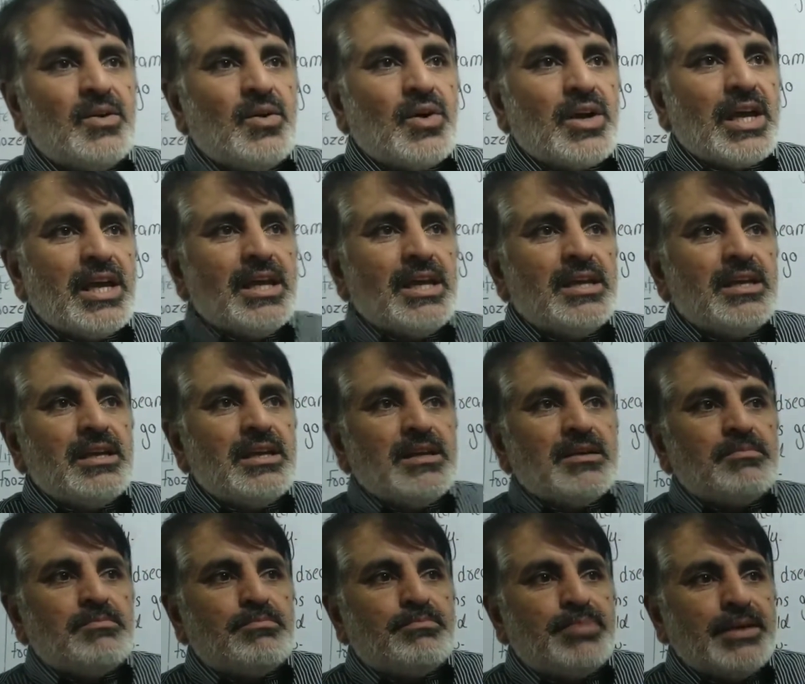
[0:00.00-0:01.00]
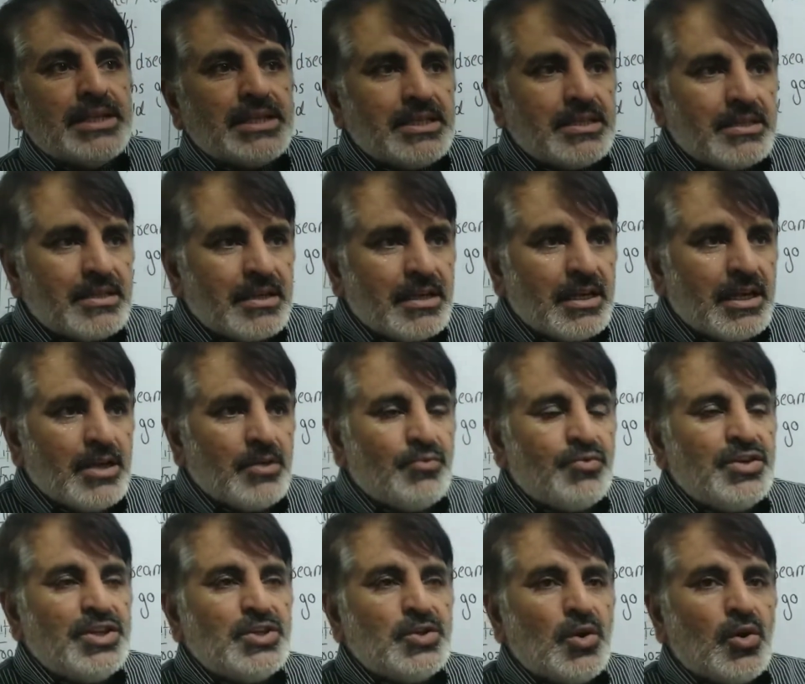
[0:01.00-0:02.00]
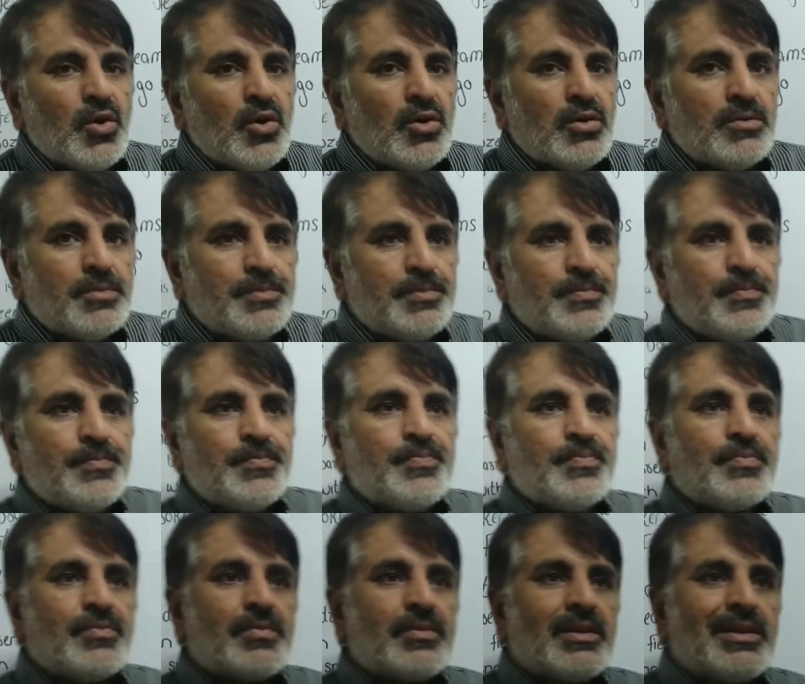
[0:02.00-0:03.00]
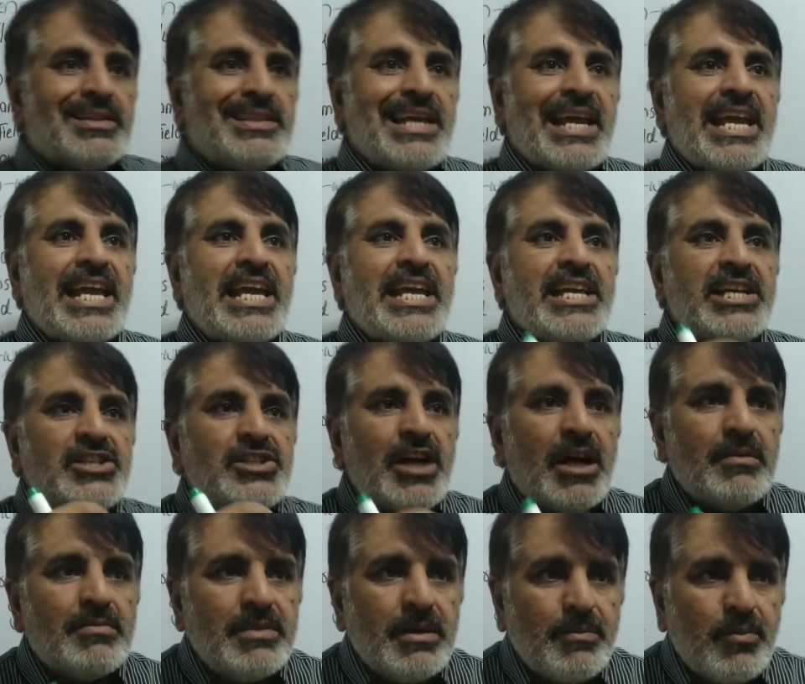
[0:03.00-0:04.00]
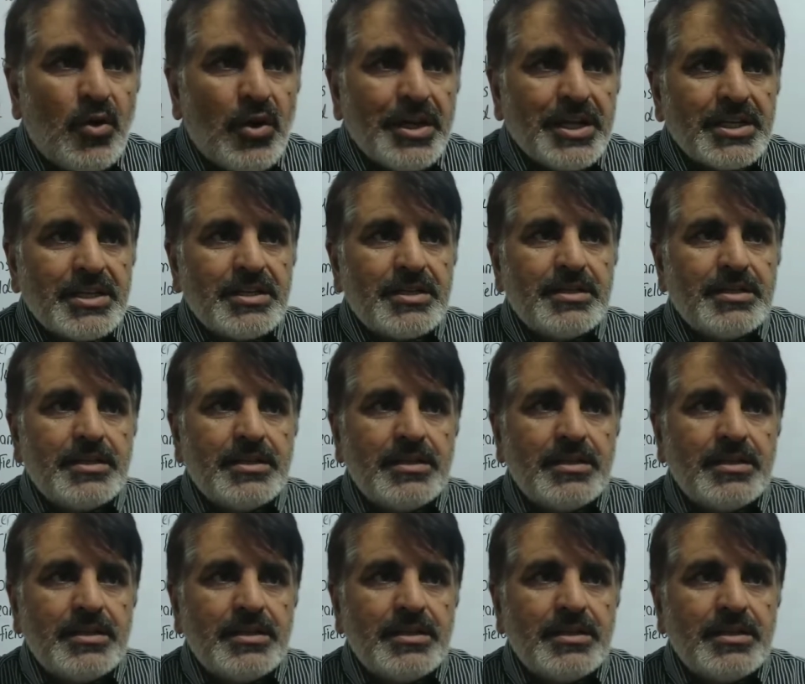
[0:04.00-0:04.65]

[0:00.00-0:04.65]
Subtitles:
okay, but if we know the age of the poet,